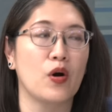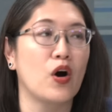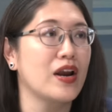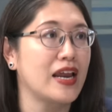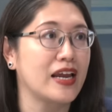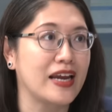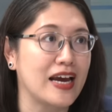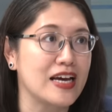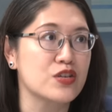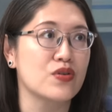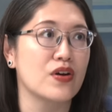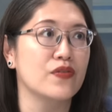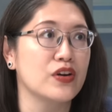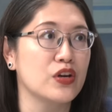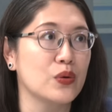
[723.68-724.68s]
oil and gas
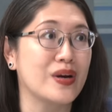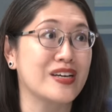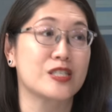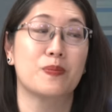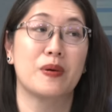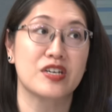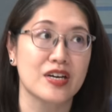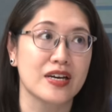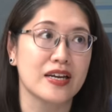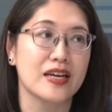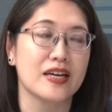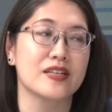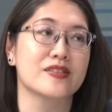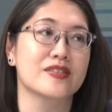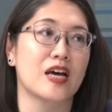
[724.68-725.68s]
revenue,
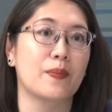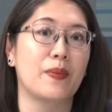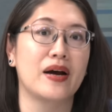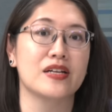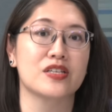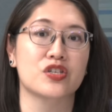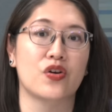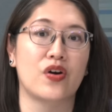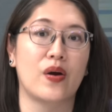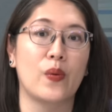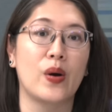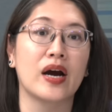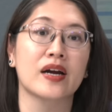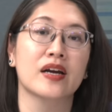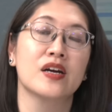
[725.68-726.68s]
especially in Sabah and
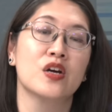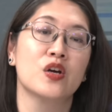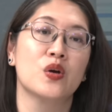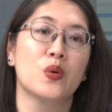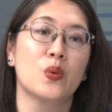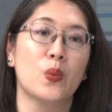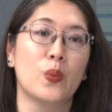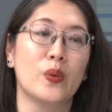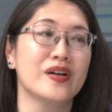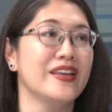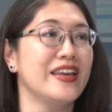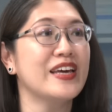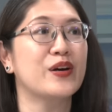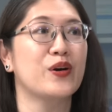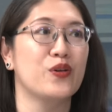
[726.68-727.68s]
Sarawak, will
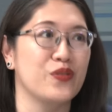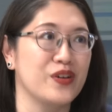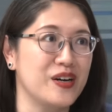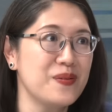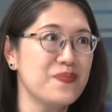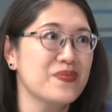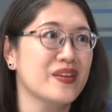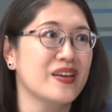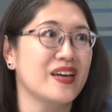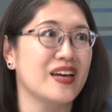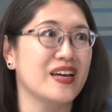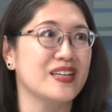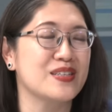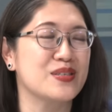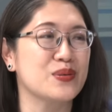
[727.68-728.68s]
leak over
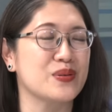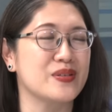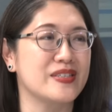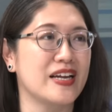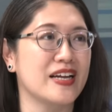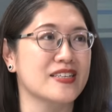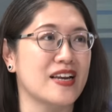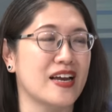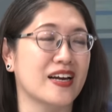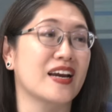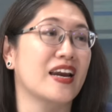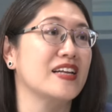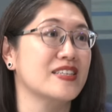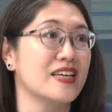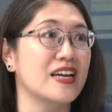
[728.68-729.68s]
into states like
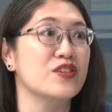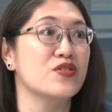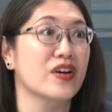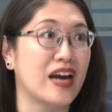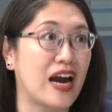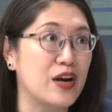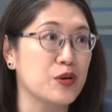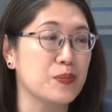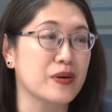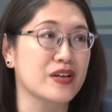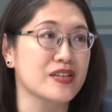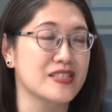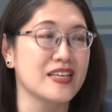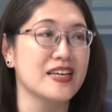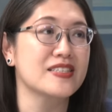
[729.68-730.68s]
Kelantan and Terengganu,
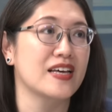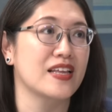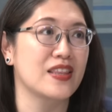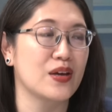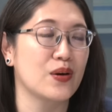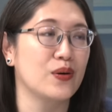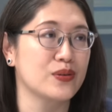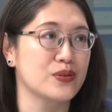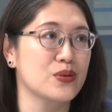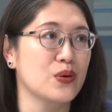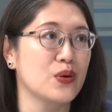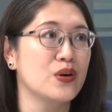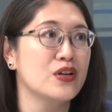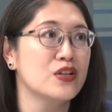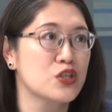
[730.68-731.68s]
because these are the
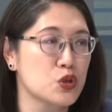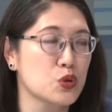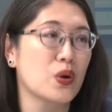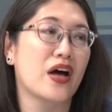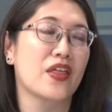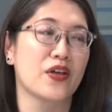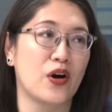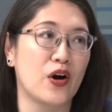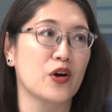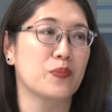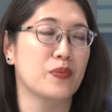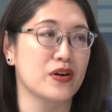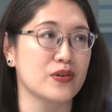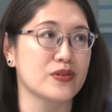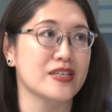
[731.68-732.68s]
also two other
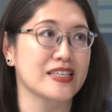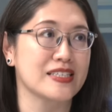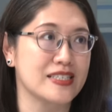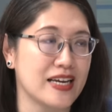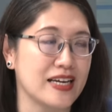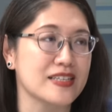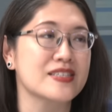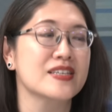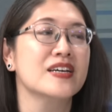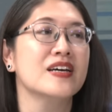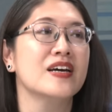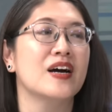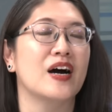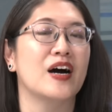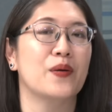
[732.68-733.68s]
oil-producing states.
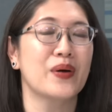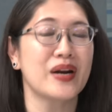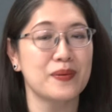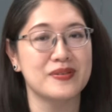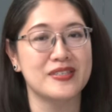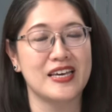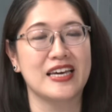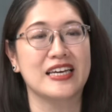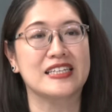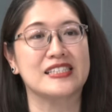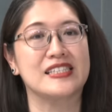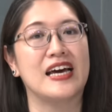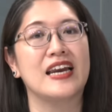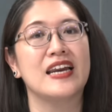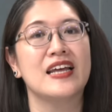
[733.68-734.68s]
What I'm saying is
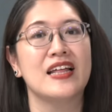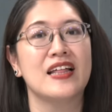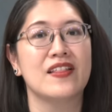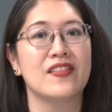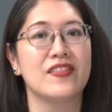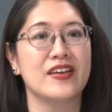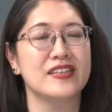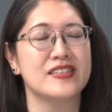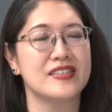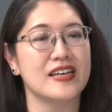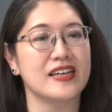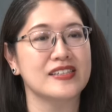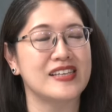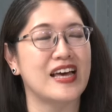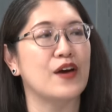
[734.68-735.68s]
that these
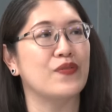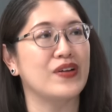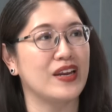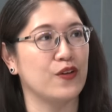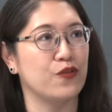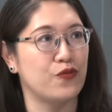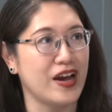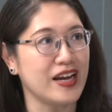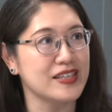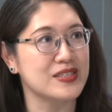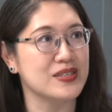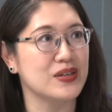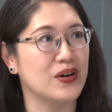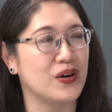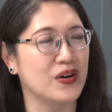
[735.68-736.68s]
things have an
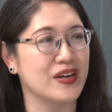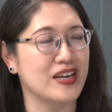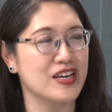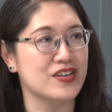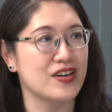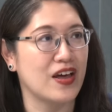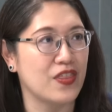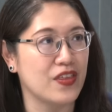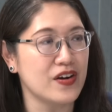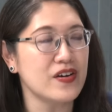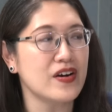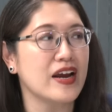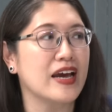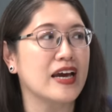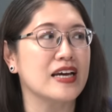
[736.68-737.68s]
effect on each
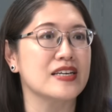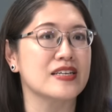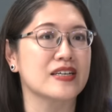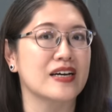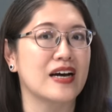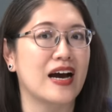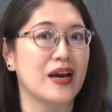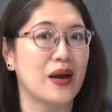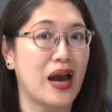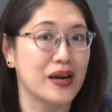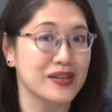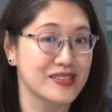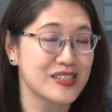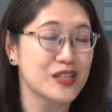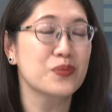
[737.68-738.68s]
other, and
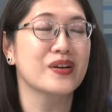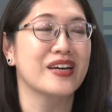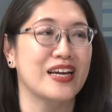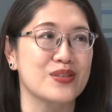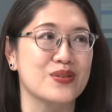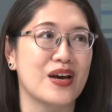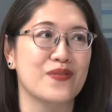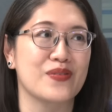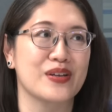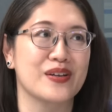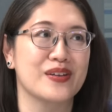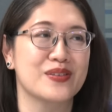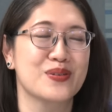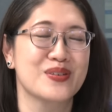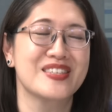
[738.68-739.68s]
I still would like to have
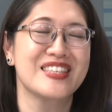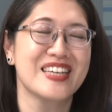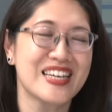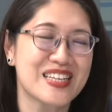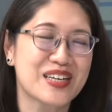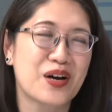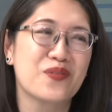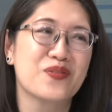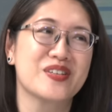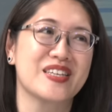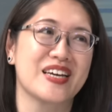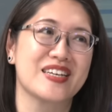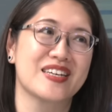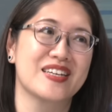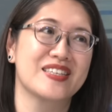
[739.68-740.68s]
to see the
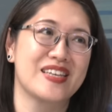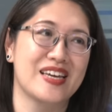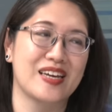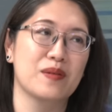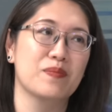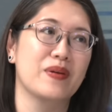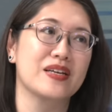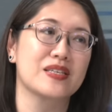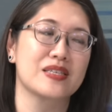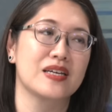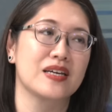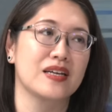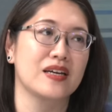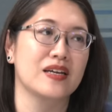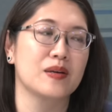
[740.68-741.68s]
conversation taking place
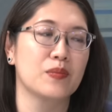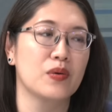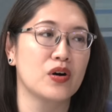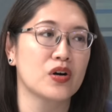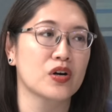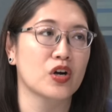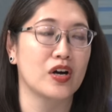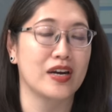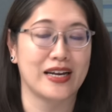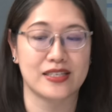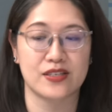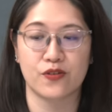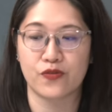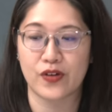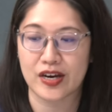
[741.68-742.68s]
in a more
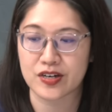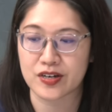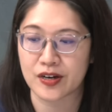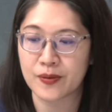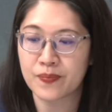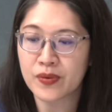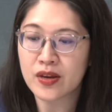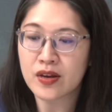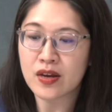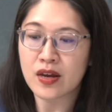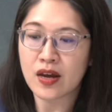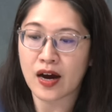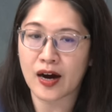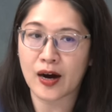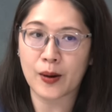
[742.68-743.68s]
collective fashion.
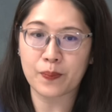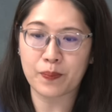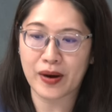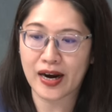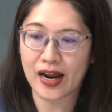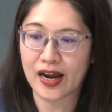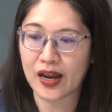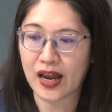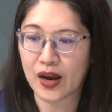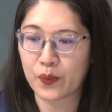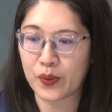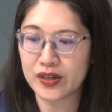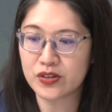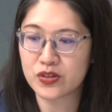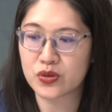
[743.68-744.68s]
But I
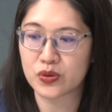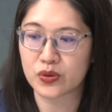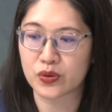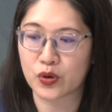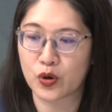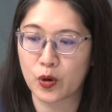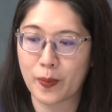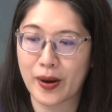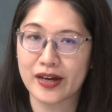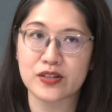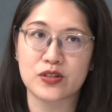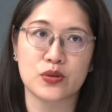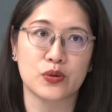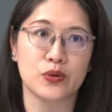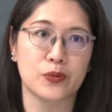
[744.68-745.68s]
want to go
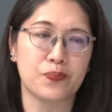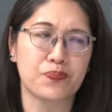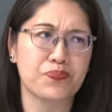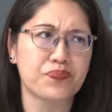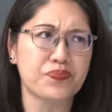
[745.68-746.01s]
back to